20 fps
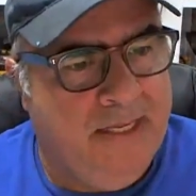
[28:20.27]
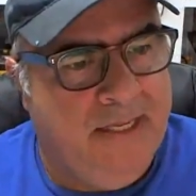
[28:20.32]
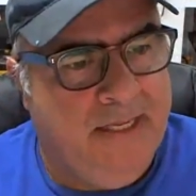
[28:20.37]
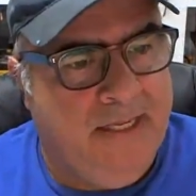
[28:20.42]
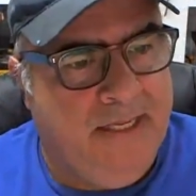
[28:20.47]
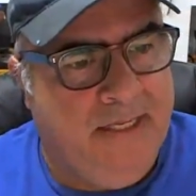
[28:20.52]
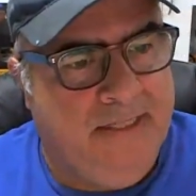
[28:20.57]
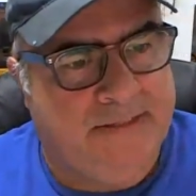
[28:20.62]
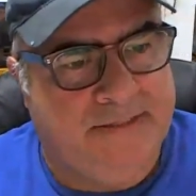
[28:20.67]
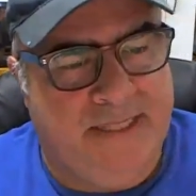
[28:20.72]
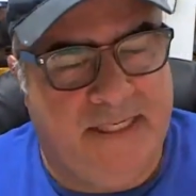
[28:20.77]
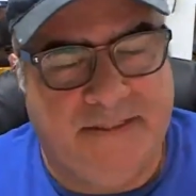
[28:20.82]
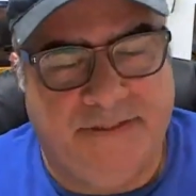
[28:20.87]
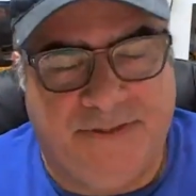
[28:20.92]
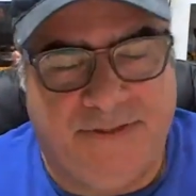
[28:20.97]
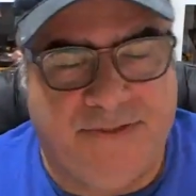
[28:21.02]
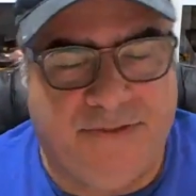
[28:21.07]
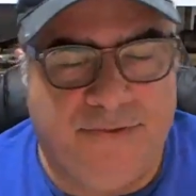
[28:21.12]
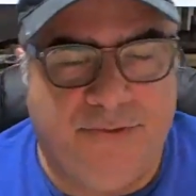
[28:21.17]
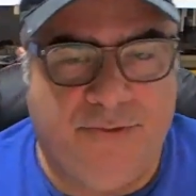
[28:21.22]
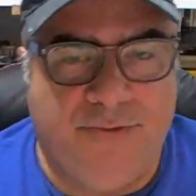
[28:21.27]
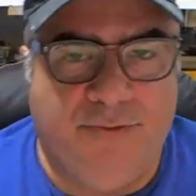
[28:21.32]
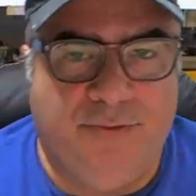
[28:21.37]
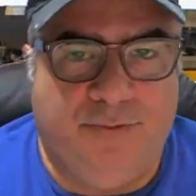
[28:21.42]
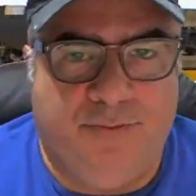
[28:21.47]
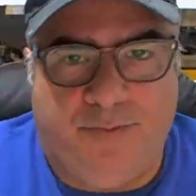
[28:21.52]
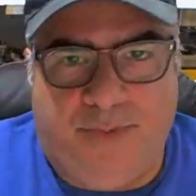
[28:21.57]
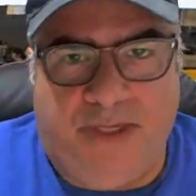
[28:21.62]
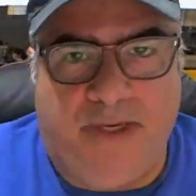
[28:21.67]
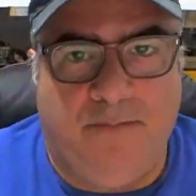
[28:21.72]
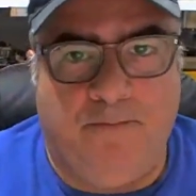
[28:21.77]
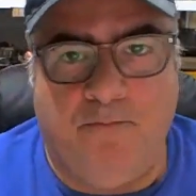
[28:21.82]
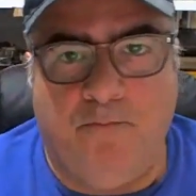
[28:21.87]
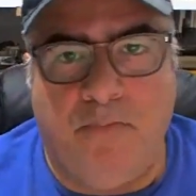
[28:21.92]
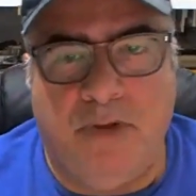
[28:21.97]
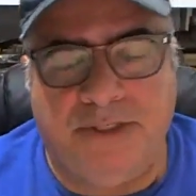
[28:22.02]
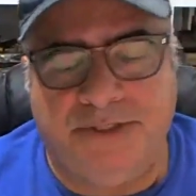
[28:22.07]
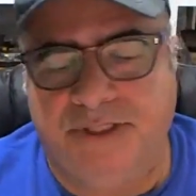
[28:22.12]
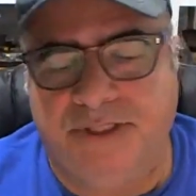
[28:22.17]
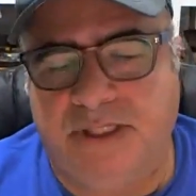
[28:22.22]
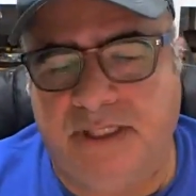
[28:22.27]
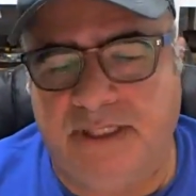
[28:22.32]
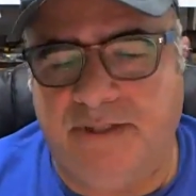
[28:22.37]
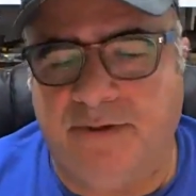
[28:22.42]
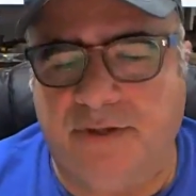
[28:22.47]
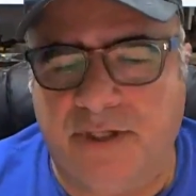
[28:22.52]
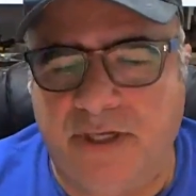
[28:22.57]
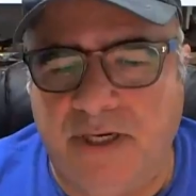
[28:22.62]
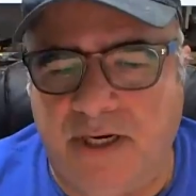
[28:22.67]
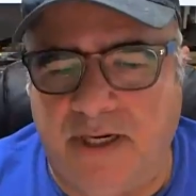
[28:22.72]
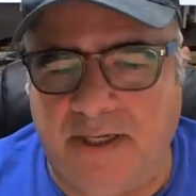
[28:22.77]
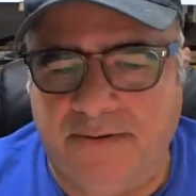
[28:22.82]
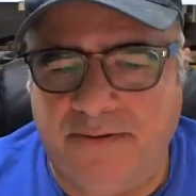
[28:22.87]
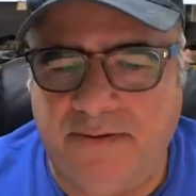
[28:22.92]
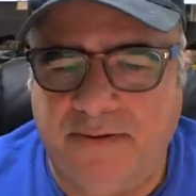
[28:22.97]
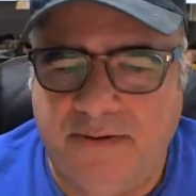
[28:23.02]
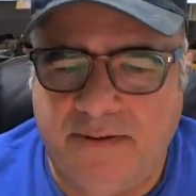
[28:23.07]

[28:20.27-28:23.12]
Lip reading: it tends to be a much cleaner cut.